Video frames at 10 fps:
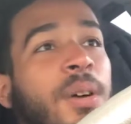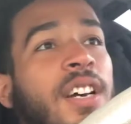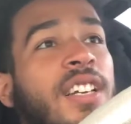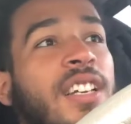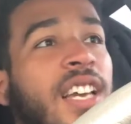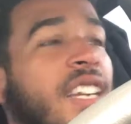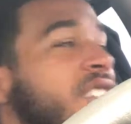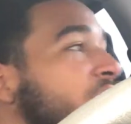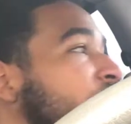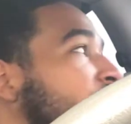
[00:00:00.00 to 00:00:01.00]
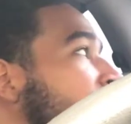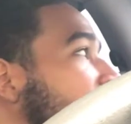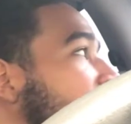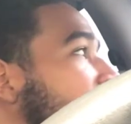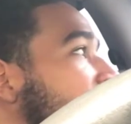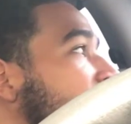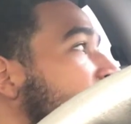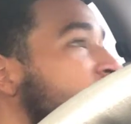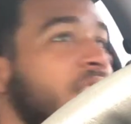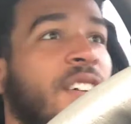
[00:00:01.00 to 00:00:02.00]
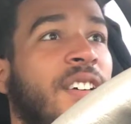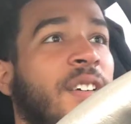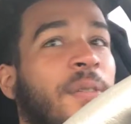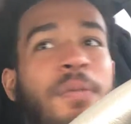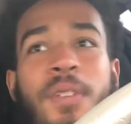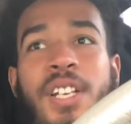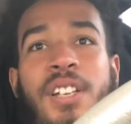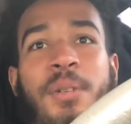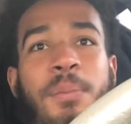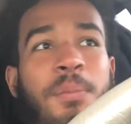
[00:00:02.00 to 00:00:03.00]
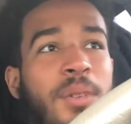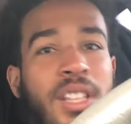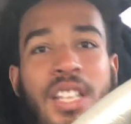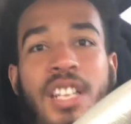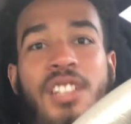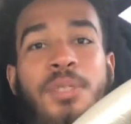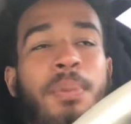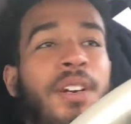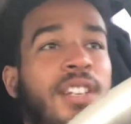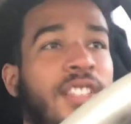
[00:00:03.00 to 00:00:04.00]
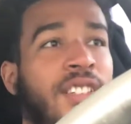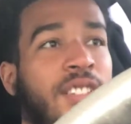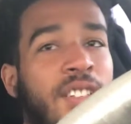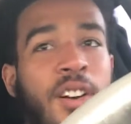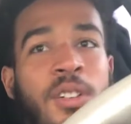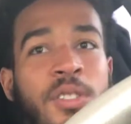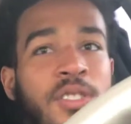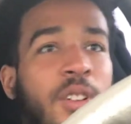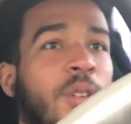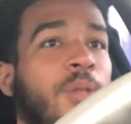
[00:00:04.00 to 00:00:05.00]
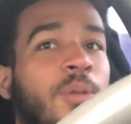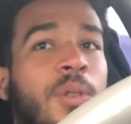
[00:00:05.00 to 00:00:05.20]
what? He still got freedom within his spirit, you know? So